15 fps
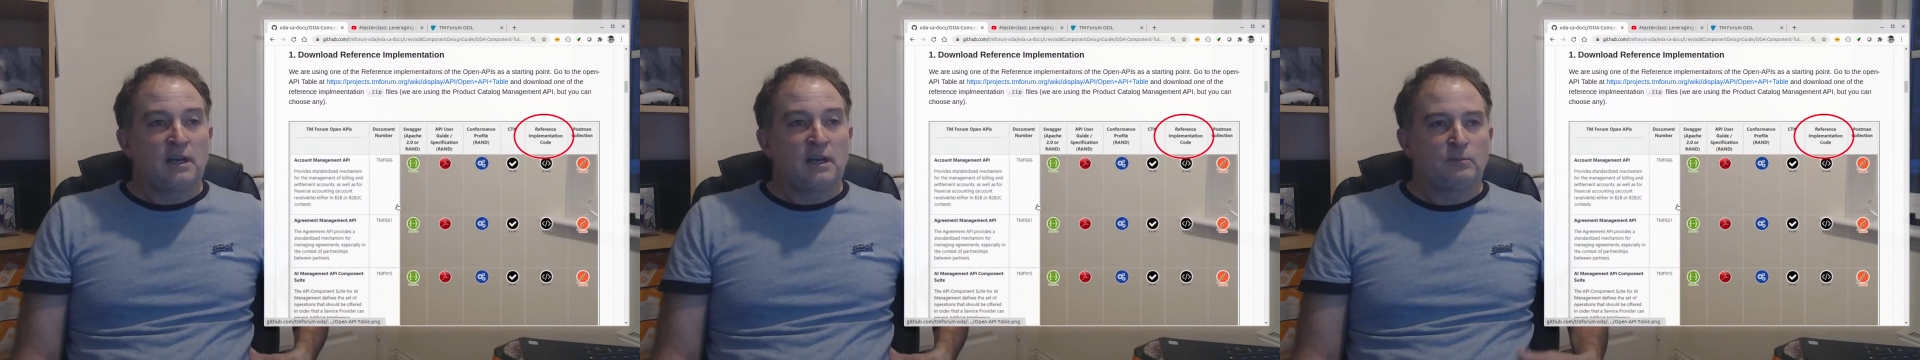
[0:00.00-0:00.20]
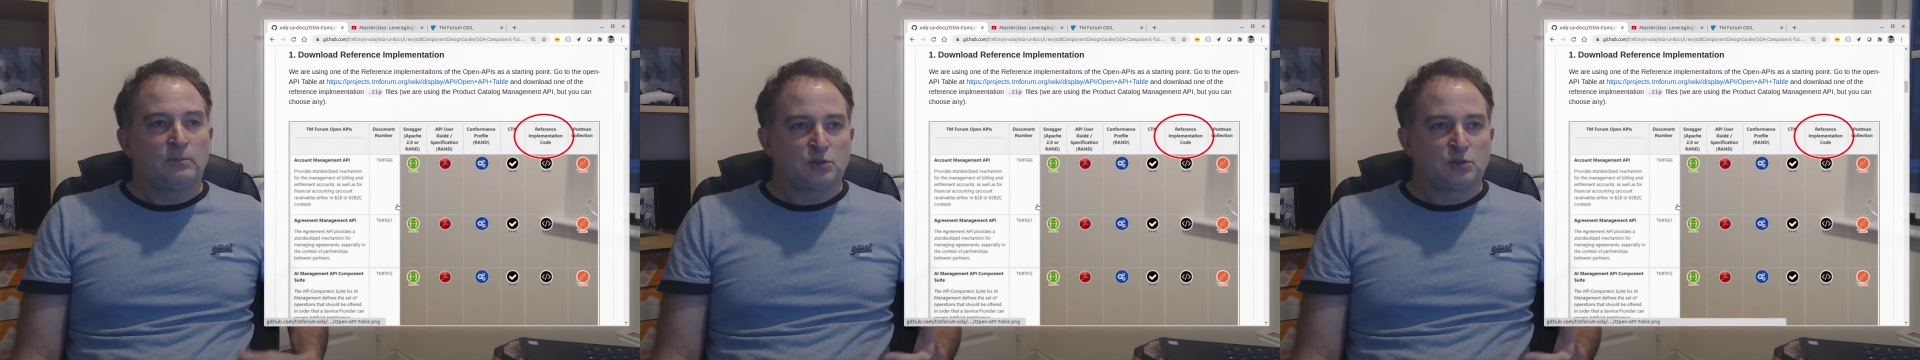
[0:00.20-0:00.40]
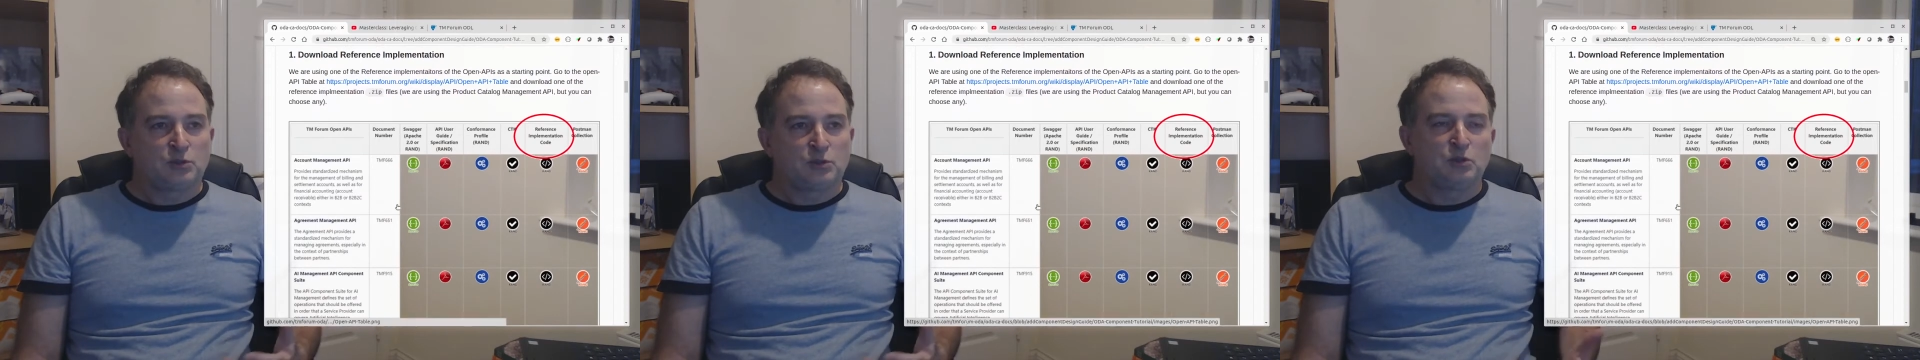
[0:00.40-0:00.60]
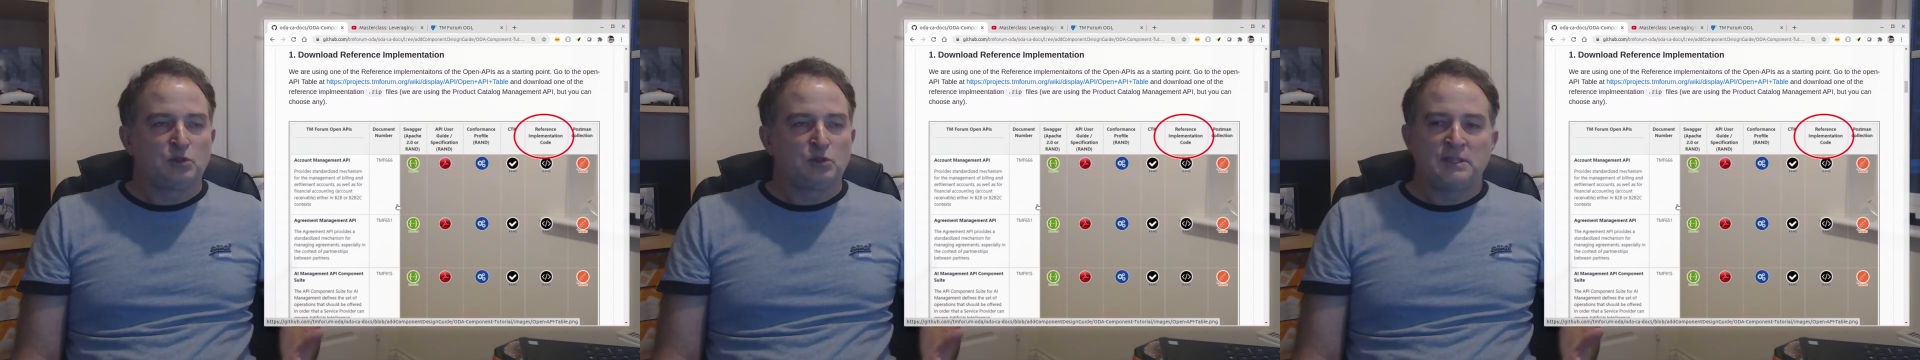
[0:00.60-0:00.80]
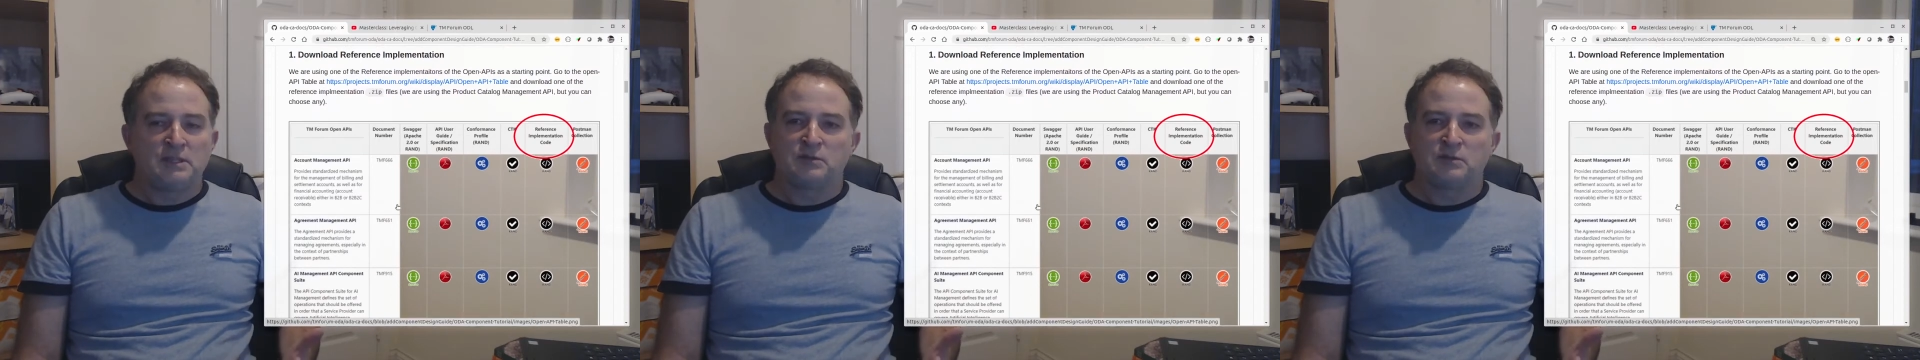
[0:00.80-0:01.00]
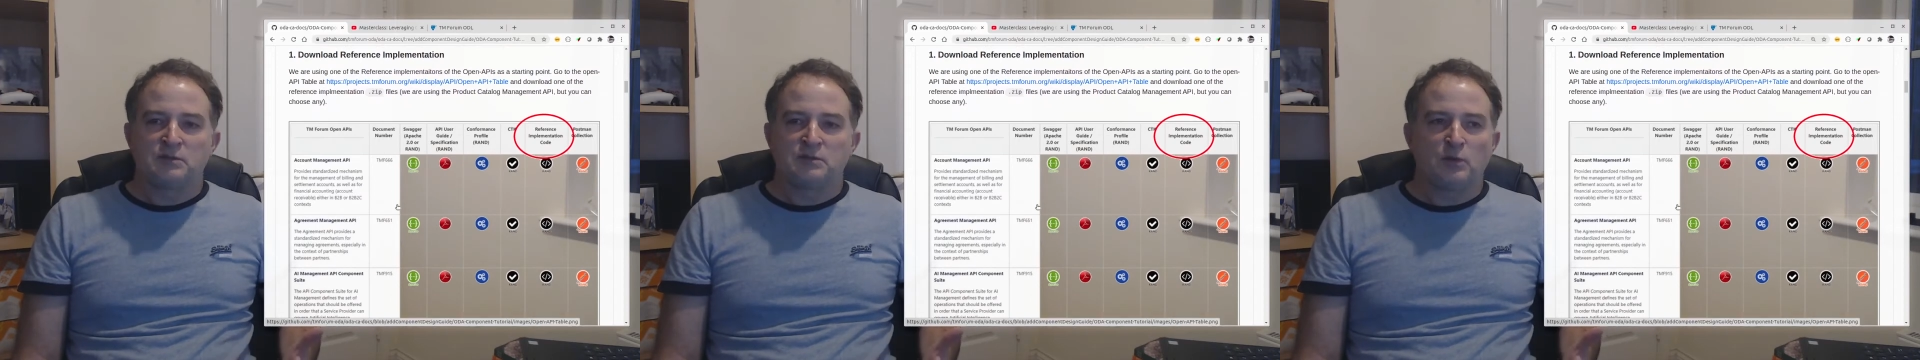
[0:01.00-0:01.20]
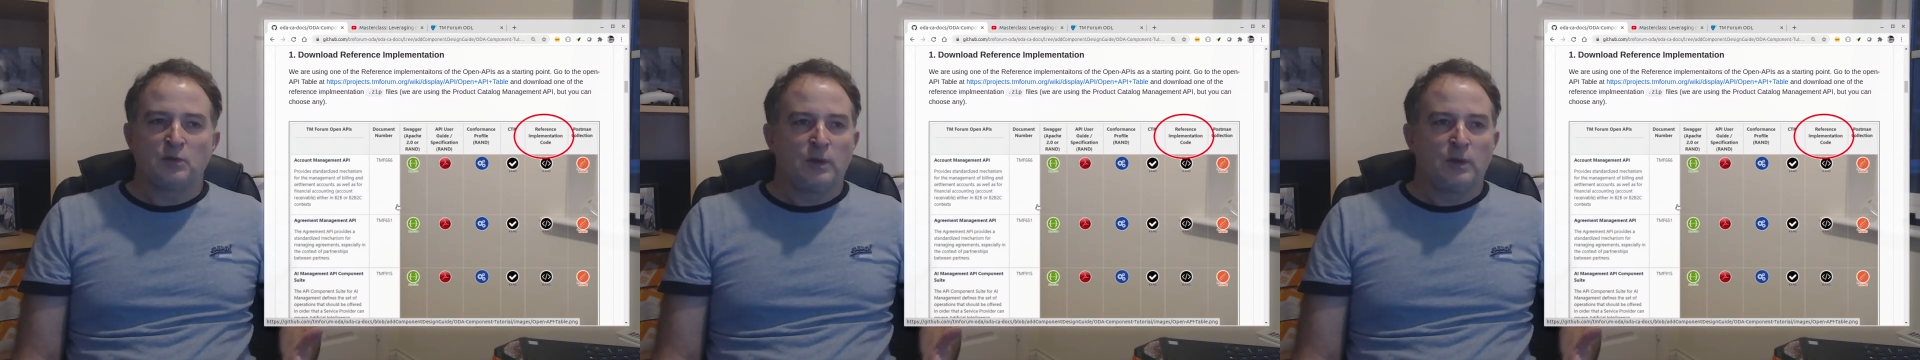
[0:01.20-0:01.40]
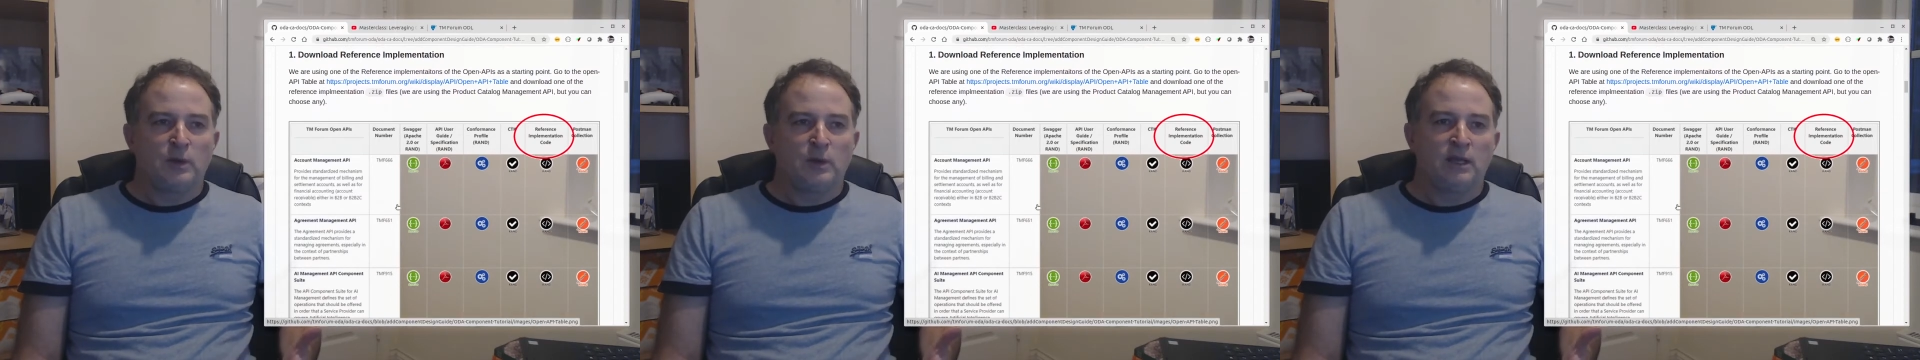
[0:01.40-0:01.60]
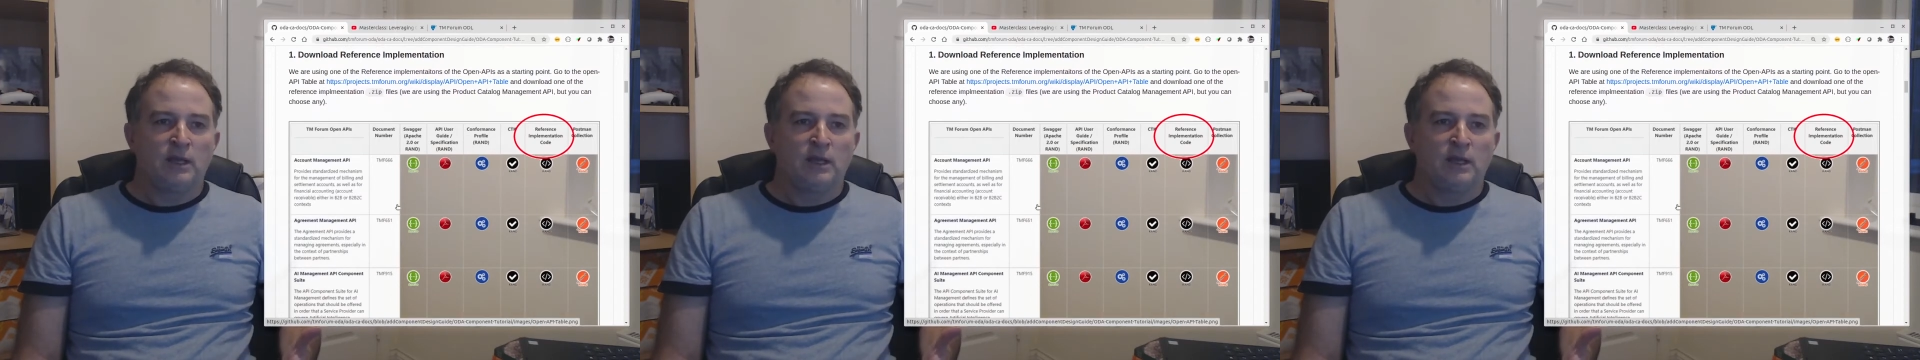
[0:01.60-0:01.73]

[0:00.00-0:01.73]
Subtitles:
source piece of software